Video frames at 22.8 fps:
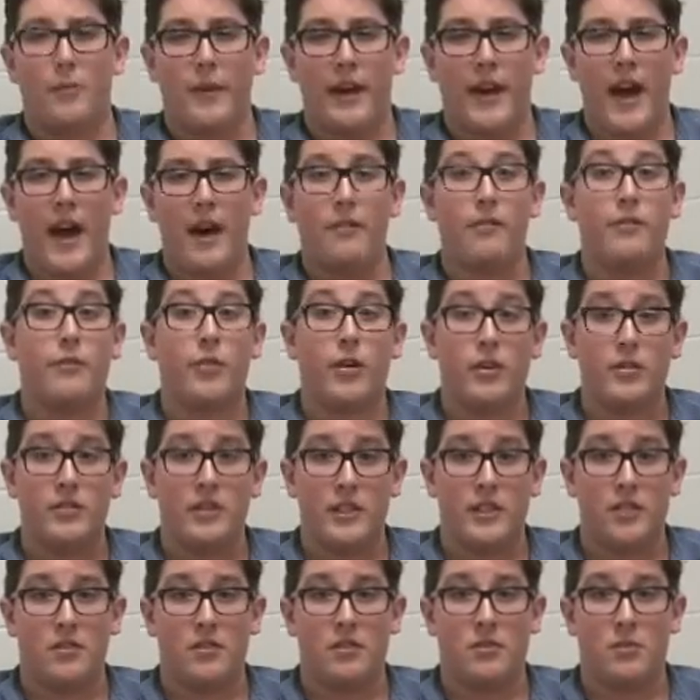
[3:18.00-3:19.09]
behalf of all
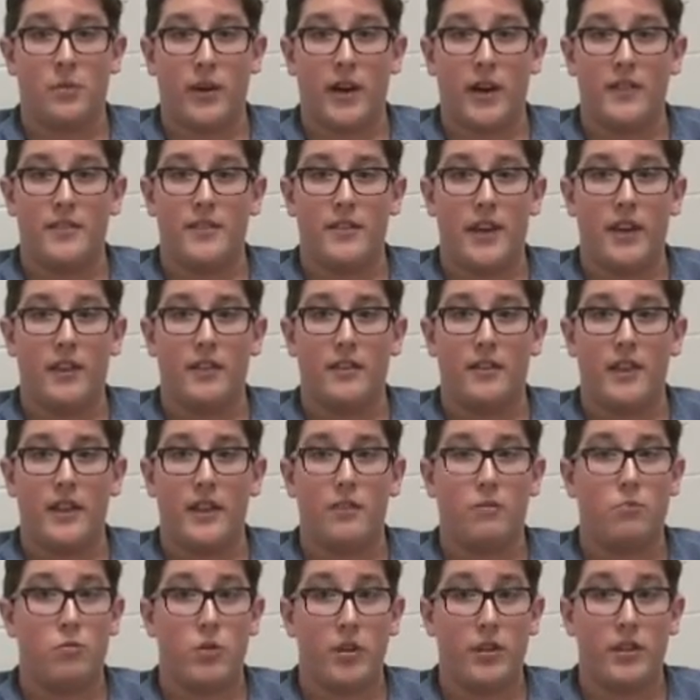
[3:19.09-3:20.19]
teachers when I say that they
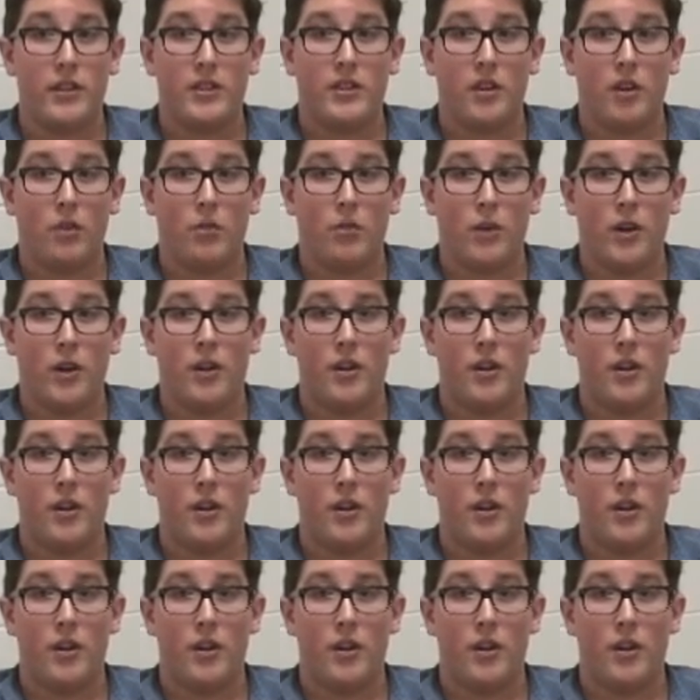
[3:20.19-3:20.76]
really don't want to